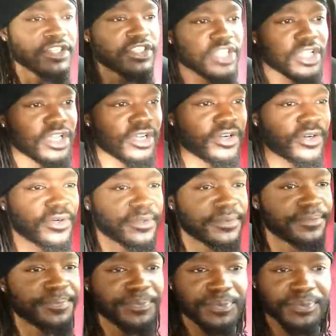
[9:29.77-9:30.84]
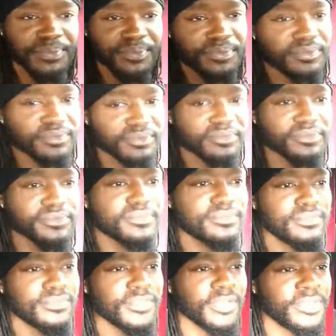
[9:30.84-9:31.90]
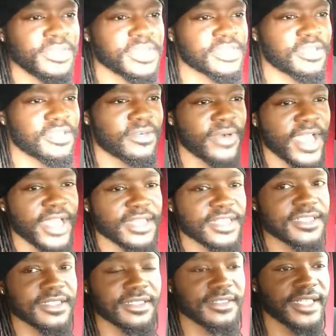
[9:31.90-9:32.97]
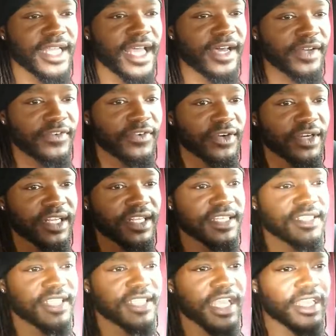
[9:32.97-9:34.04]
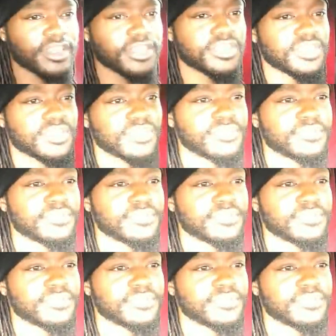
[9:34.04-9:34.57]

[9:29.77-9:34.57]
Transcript: So, we're just gonna ride this on out for a good second or 2.